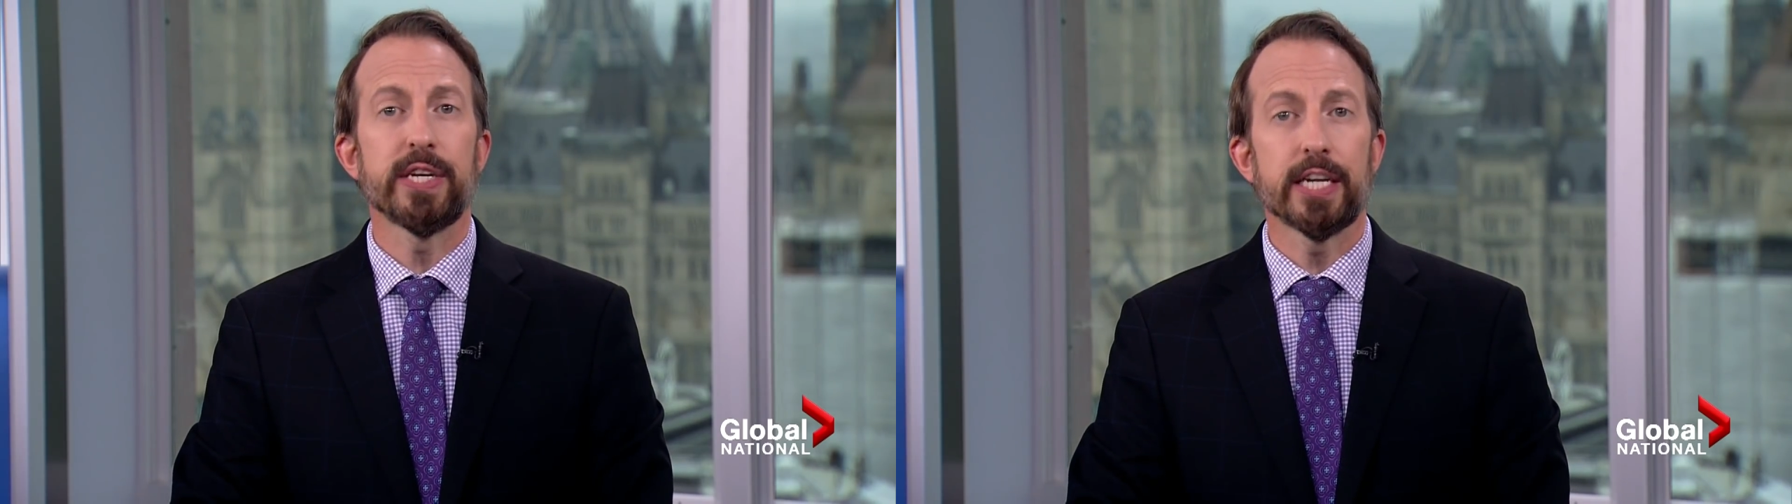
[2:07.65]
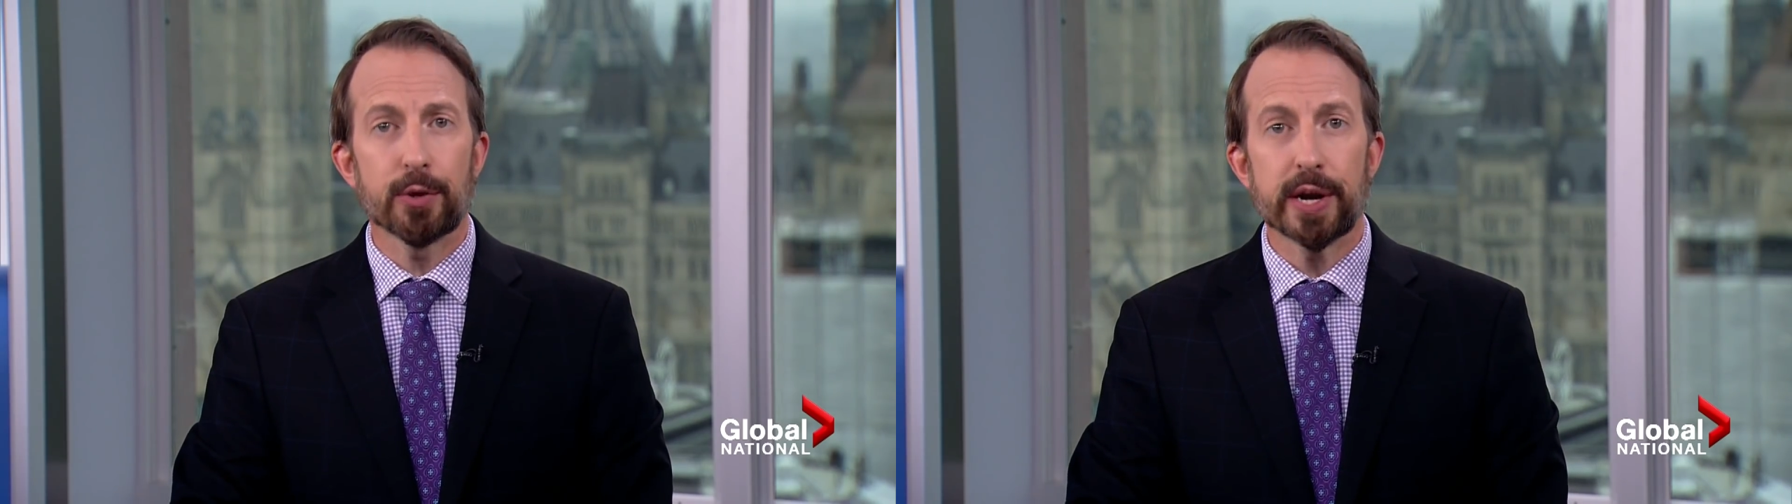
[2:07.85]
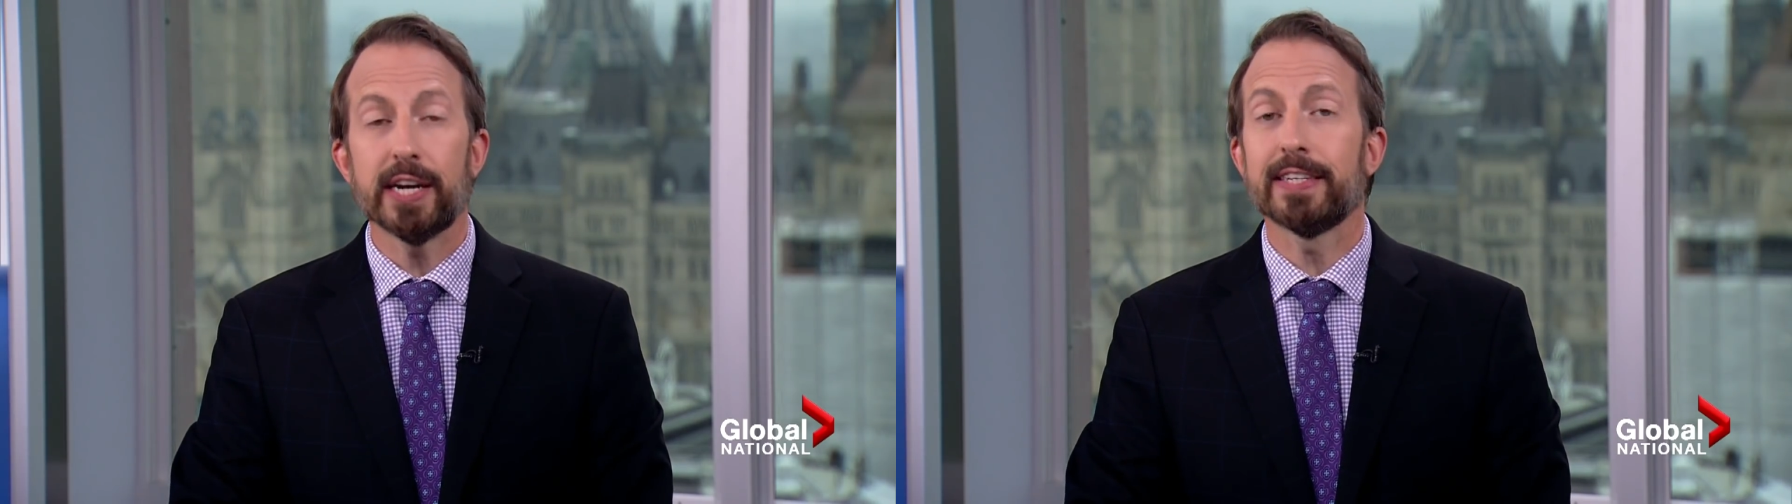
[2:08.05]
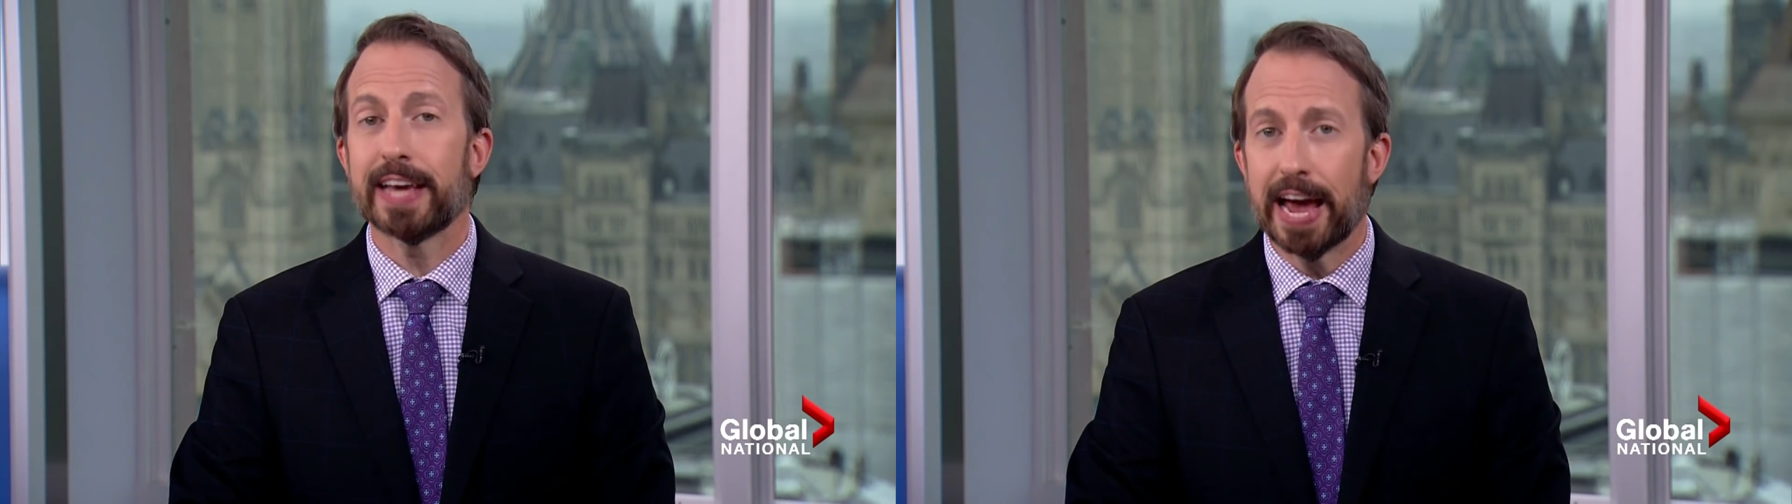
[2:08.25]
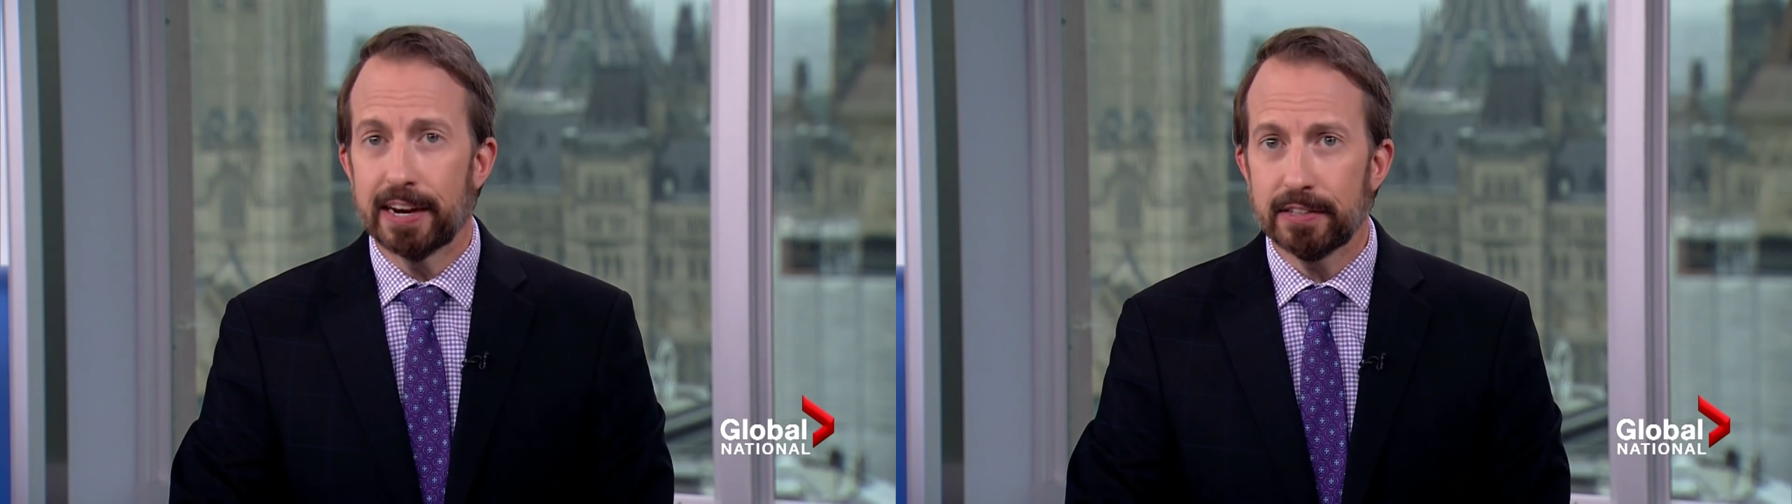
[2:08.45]
reiterated
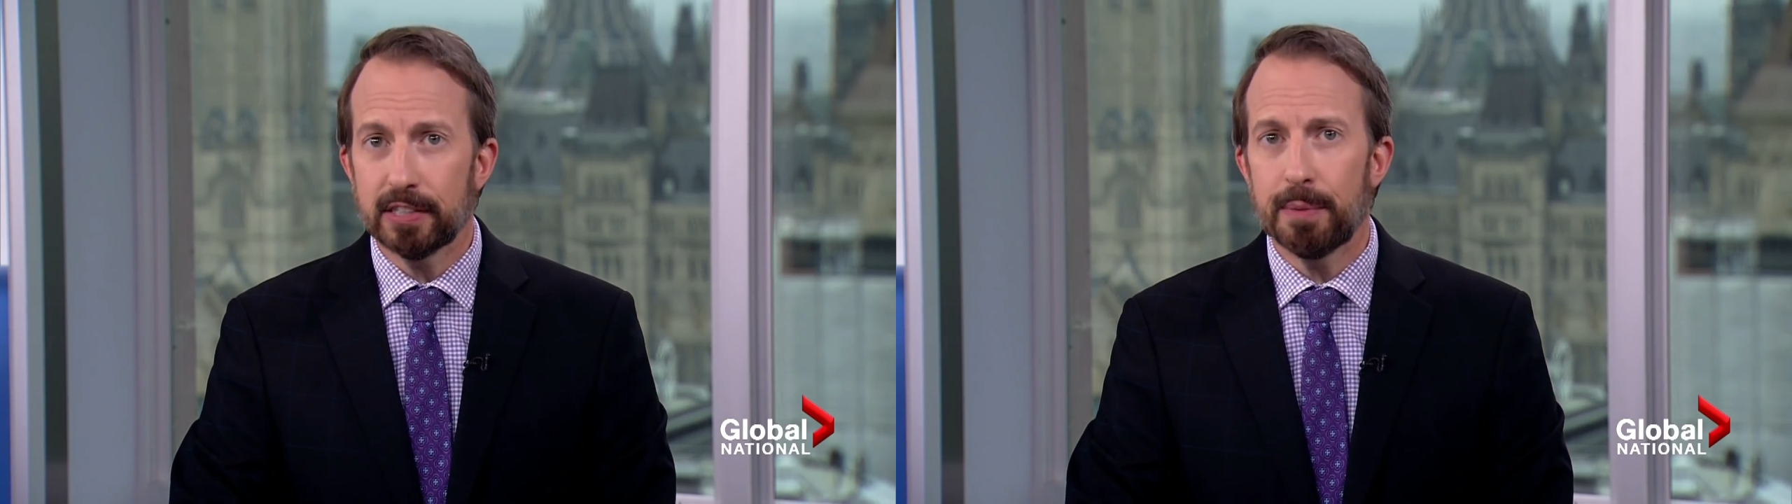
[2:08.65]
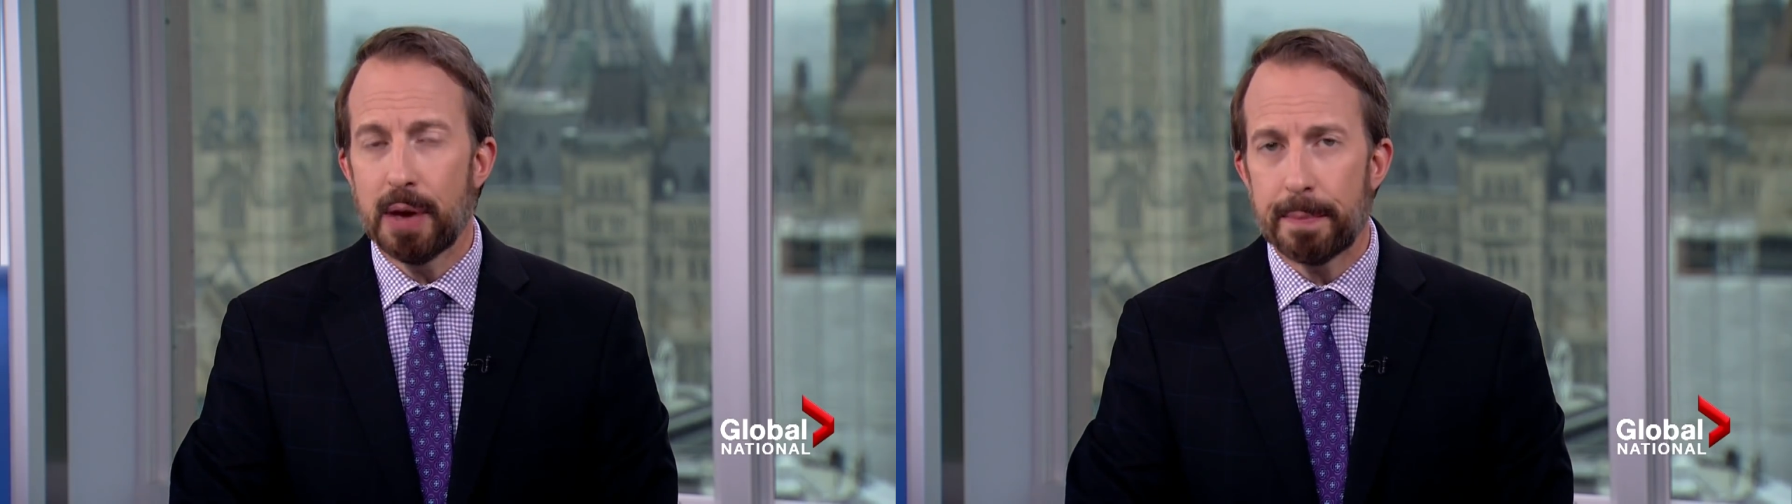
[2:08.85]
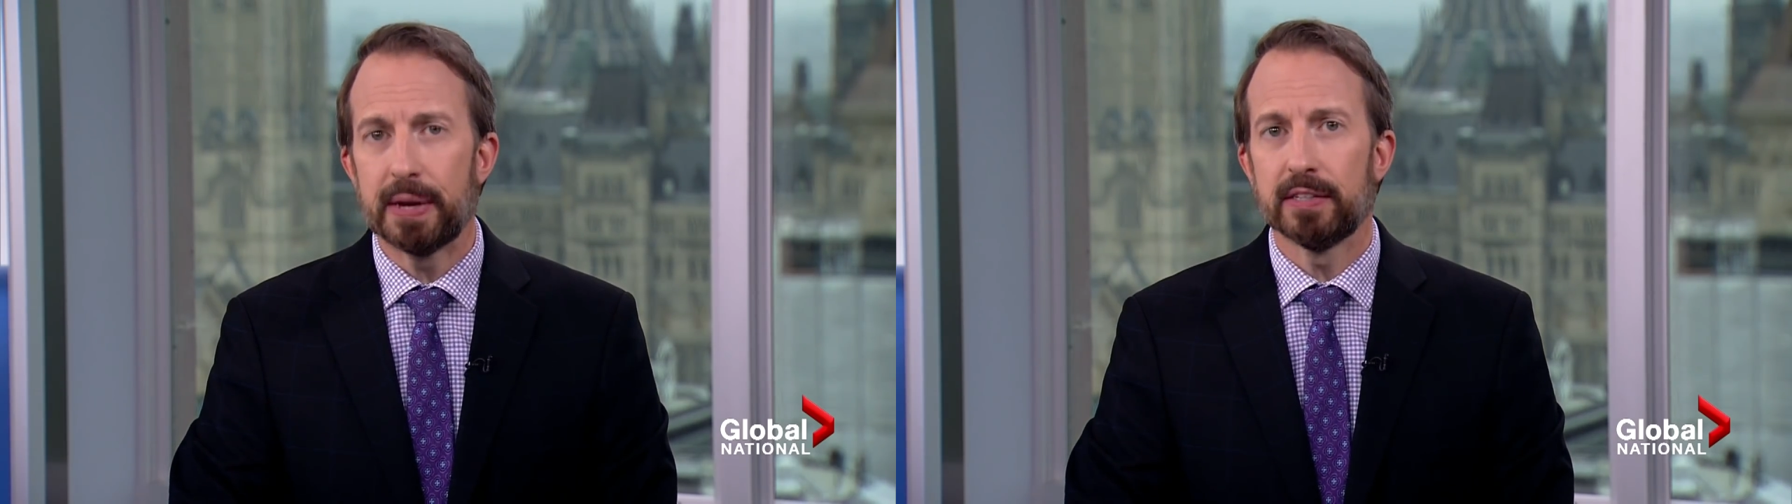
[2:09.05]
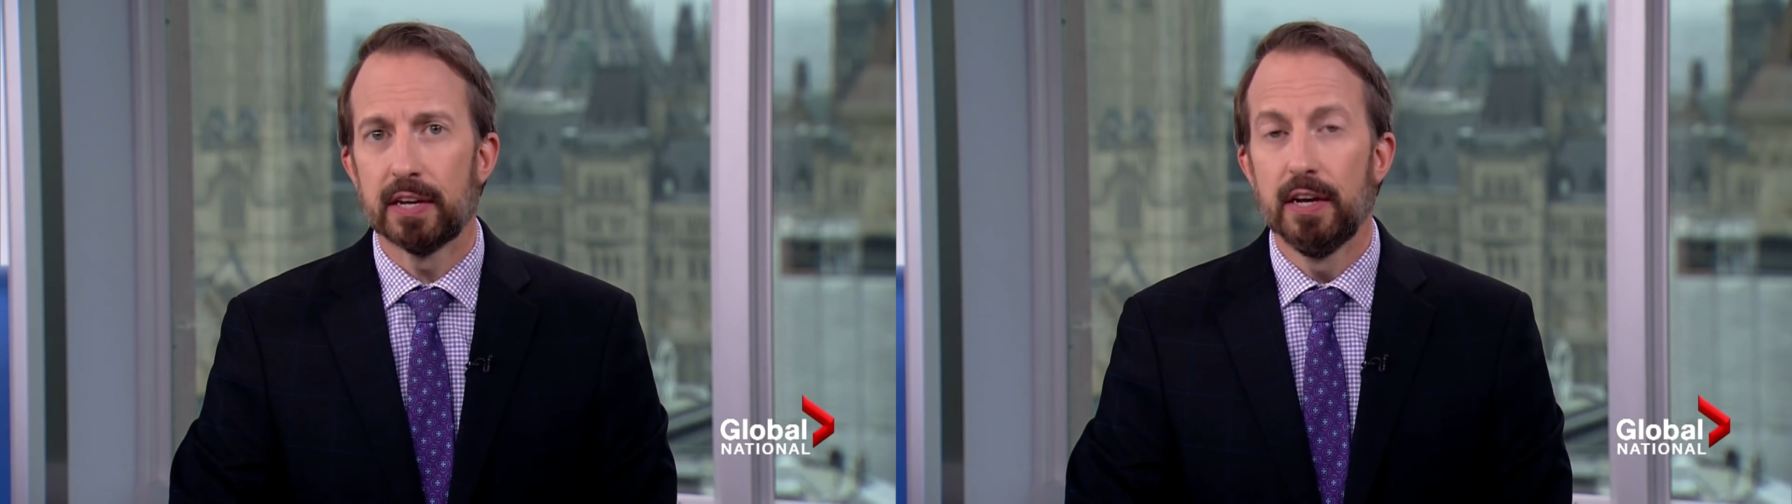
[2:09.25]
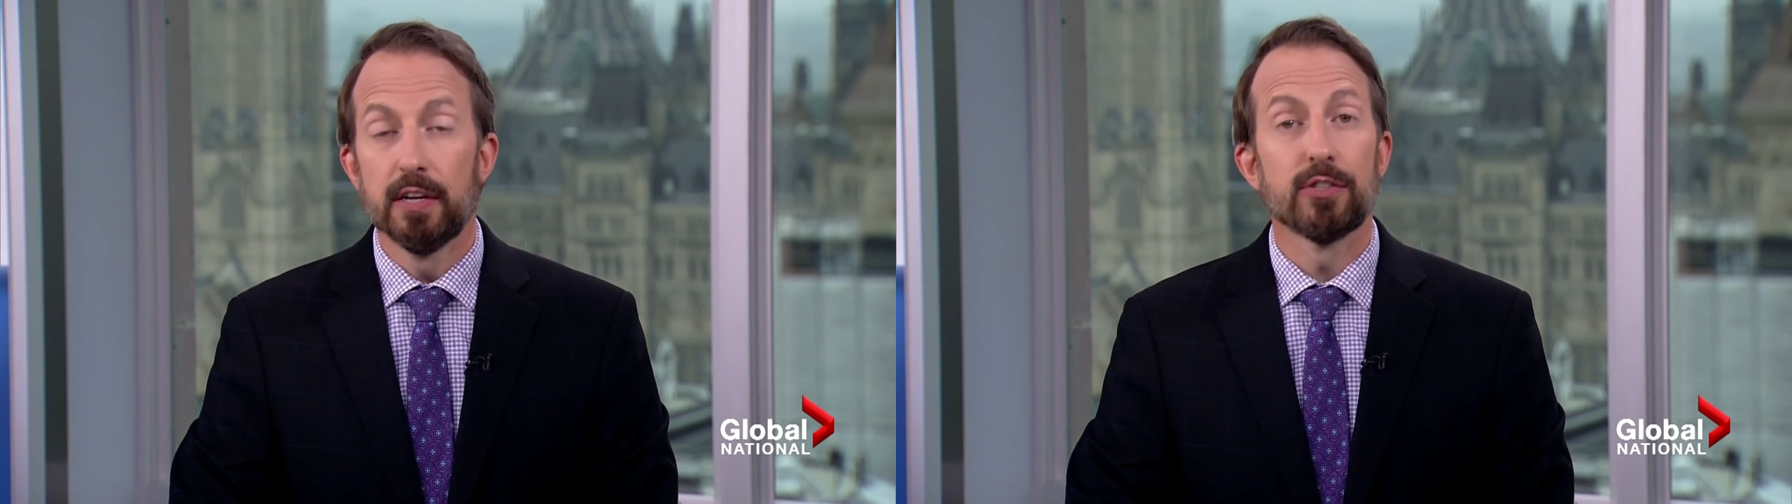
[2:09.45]
Canada's commitment